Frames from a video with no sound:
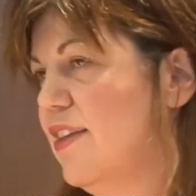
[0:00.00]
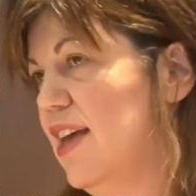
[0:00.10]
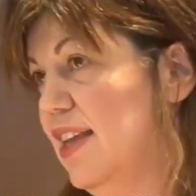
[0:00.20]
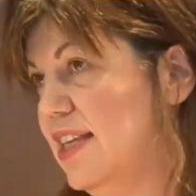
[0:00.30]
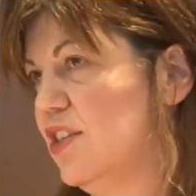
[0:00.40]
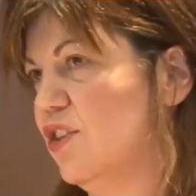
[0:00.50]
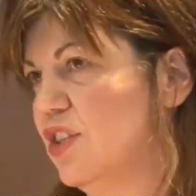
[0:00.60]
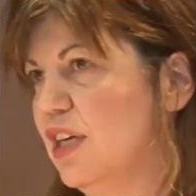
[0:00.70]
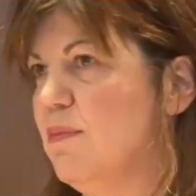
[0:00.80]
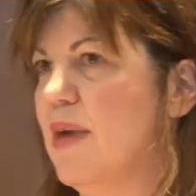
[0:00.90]
and that is your
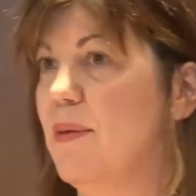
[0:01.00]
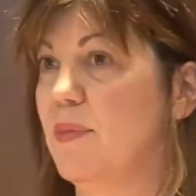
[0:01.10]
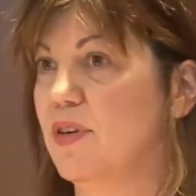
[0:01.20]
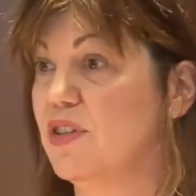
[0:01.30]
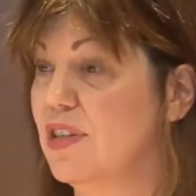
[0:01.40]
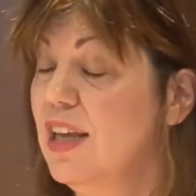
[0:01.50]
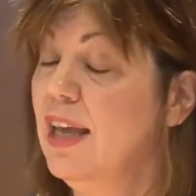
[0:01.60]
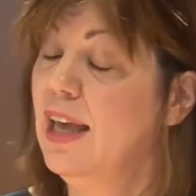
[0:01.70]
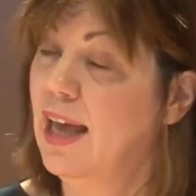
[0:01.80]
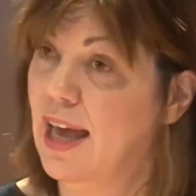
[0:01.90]
team members,
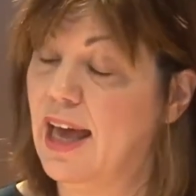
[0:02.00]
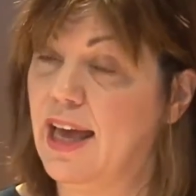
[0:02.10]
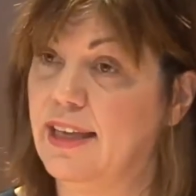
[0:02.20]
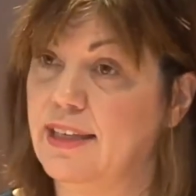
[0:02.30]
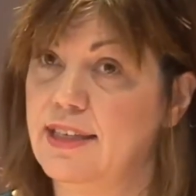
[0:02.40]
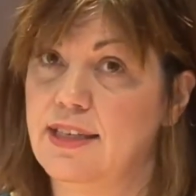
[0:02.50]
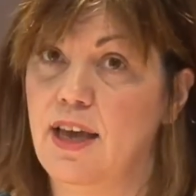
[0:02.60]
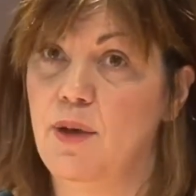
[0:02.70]
and